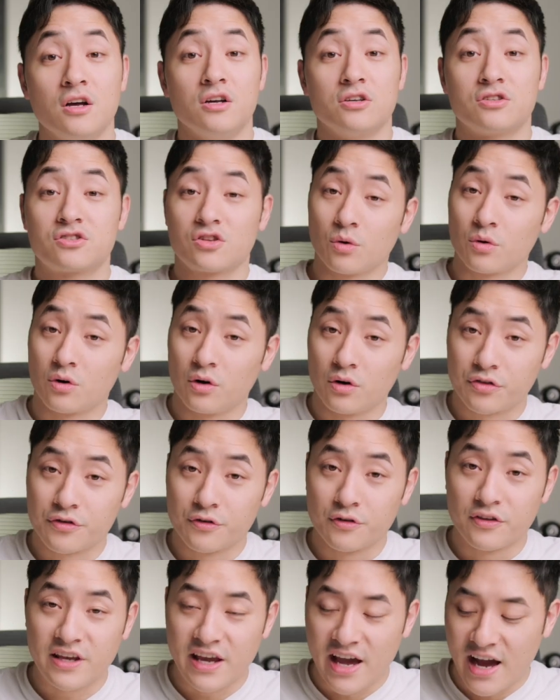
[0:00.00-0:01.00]
So going
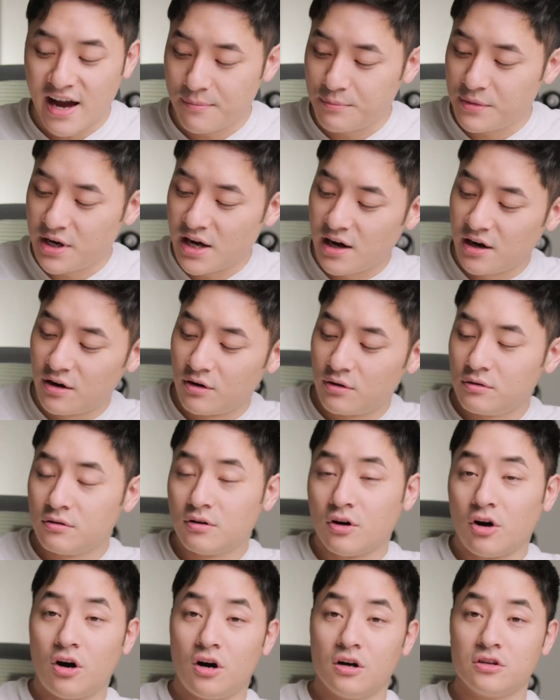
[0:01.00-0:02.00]
through the app
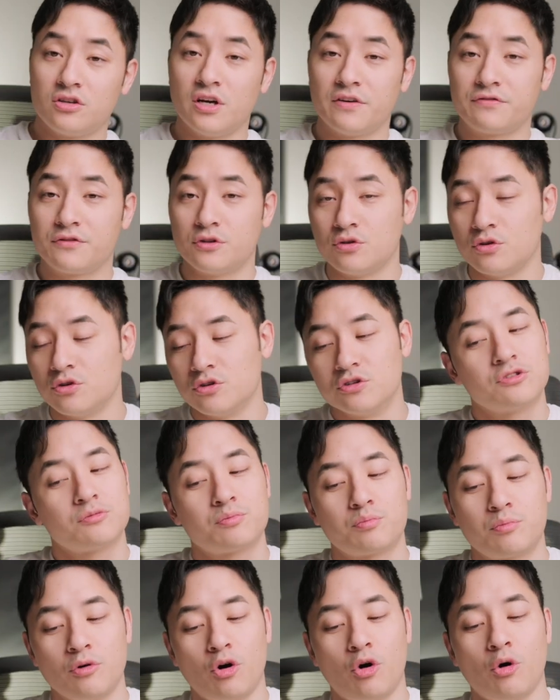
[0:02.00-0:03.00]
now, all you have to do is
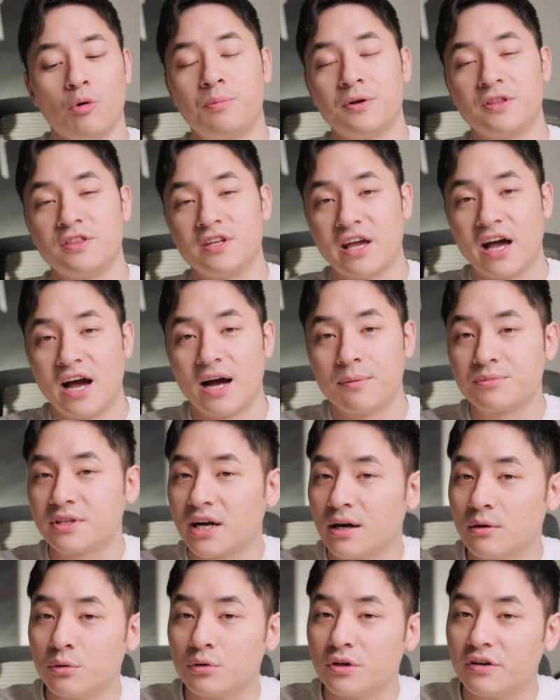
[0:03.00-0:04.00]
open the app,
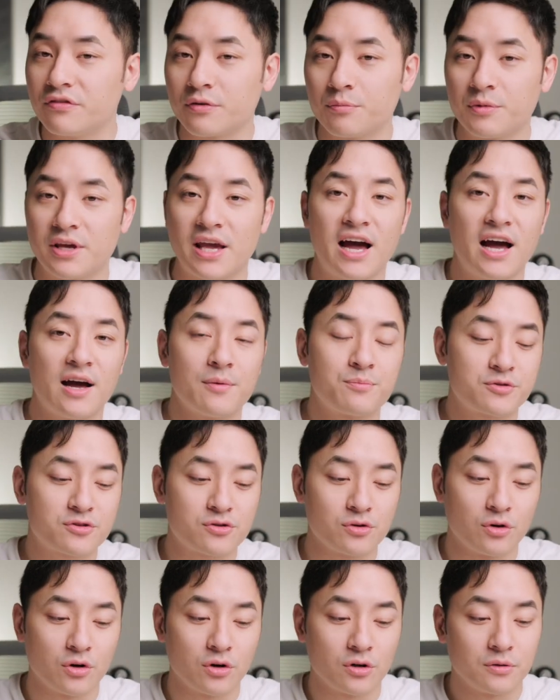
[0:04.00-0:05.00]
download it from the App
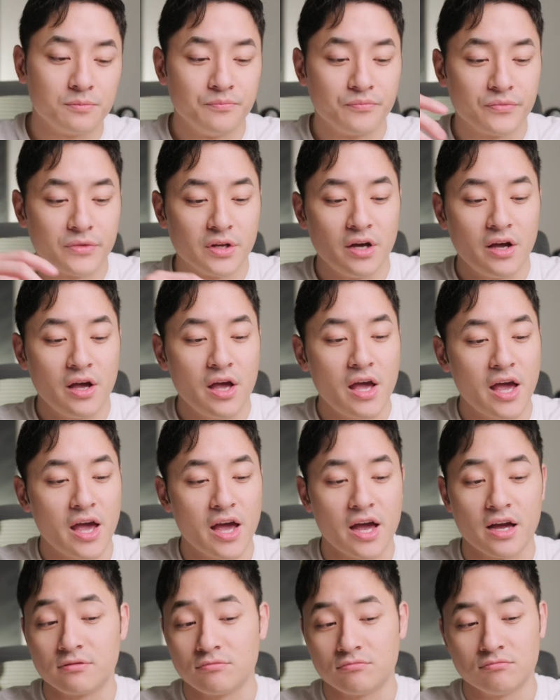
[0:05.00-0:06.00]
Store,
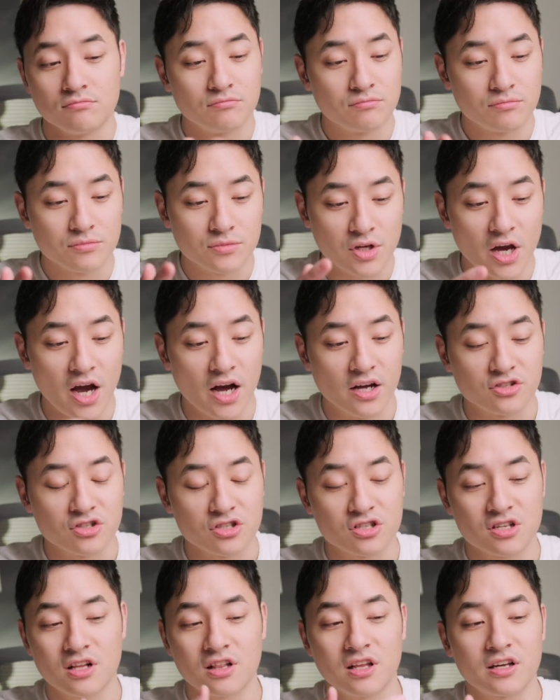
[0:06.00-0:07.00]
and yeah,
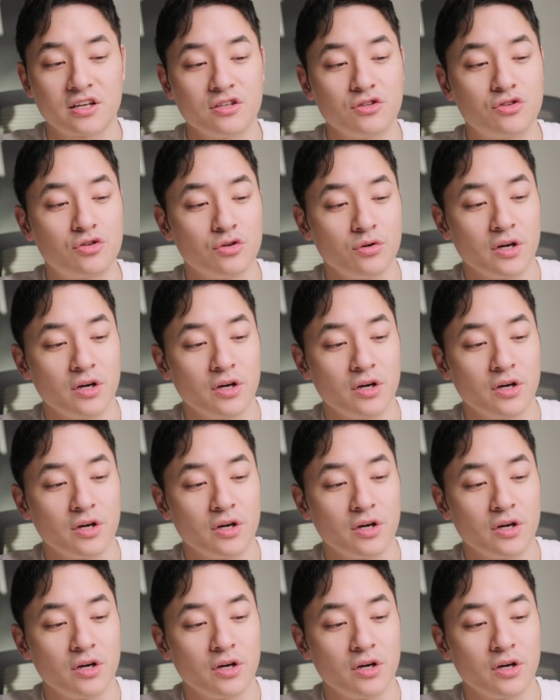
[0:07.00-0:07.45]
just click into